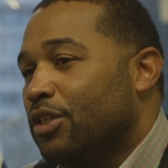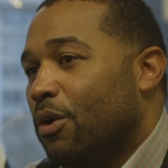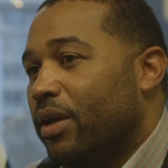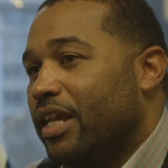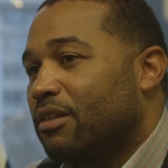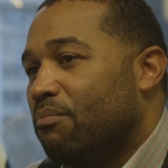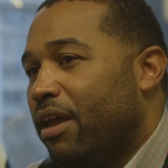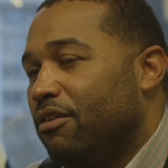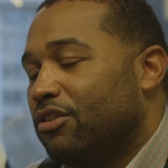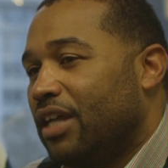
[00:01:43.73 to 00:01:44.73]
So it's
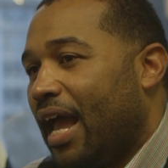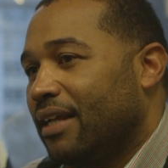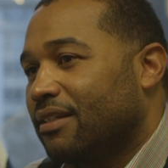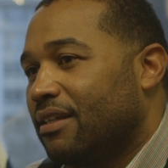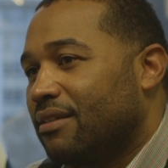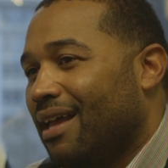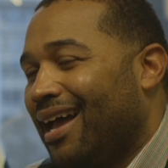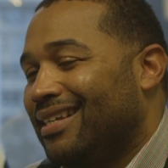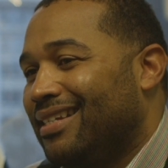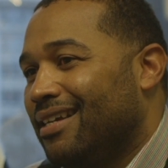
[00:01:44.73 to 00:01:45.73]
Maynard Jackson's
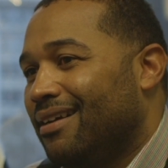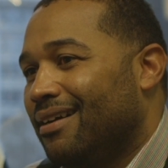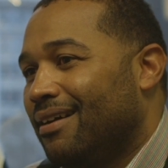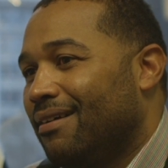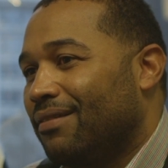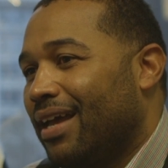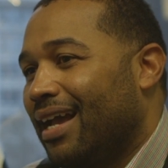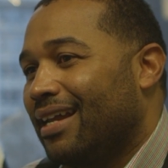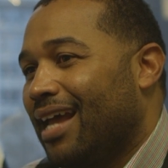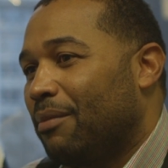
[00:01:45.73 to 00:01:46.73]
idea of
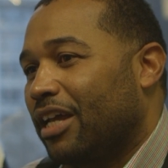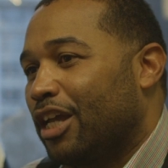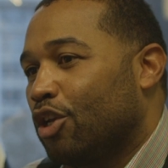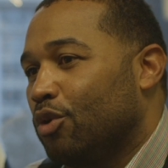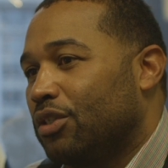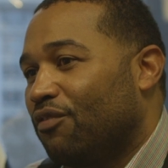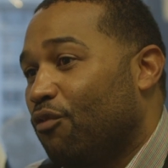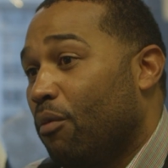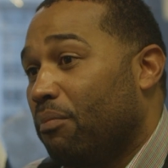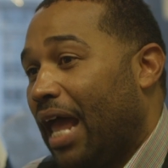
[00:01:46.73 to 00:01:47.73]
economic inclusion
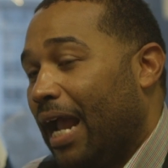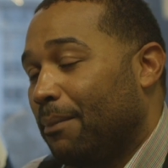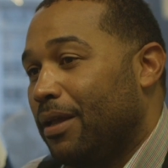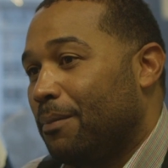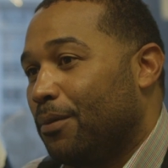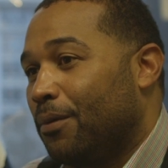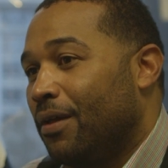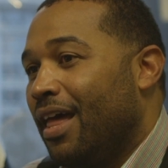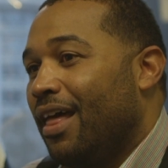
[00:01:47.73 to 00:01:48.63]
for Black people